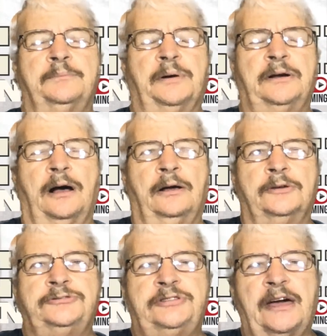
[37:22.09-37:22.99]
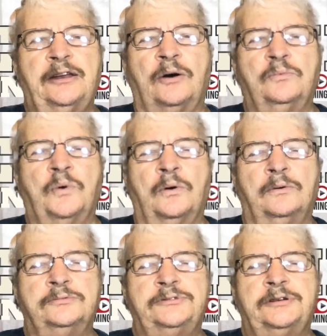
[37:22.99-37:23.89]
because they don't
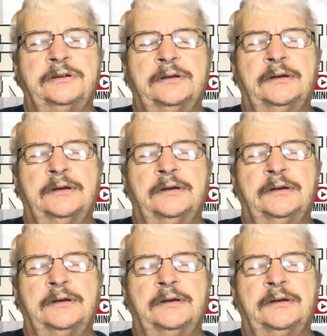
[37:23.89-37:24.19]
want